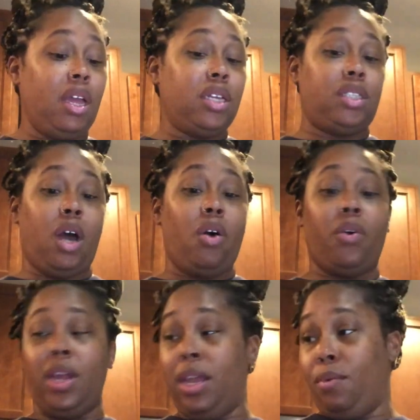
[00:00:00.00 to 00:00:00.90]

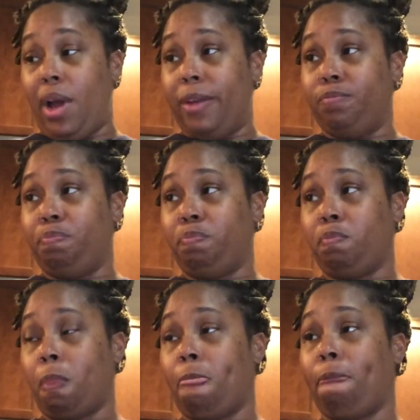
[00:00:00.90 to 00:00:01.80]
So anyway,
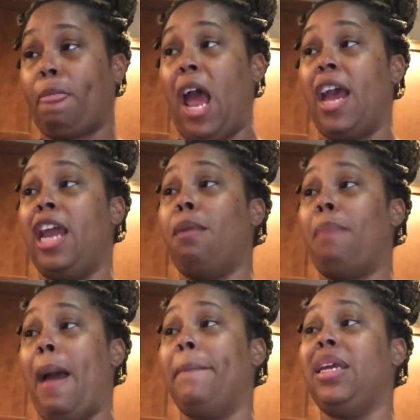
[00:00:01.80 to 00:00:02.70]
I had to
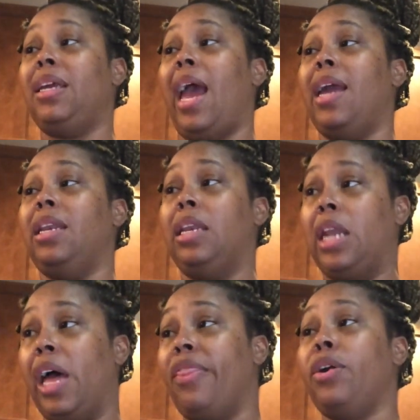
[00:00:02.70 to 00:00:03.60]
buy me
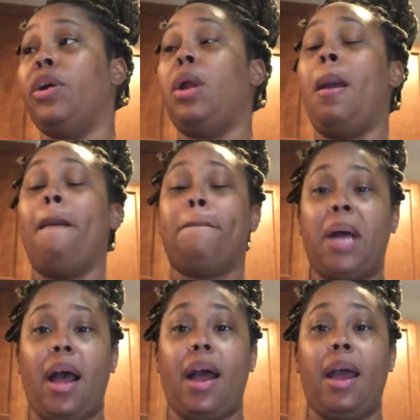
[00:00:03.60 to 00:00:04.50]
another
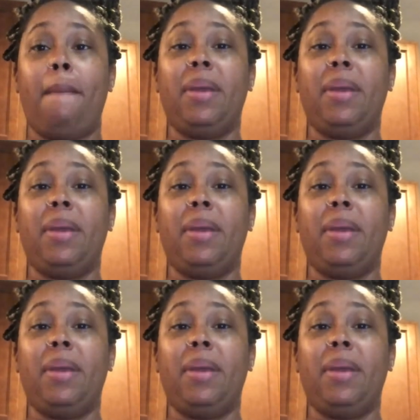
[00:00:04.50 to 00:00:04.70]
pot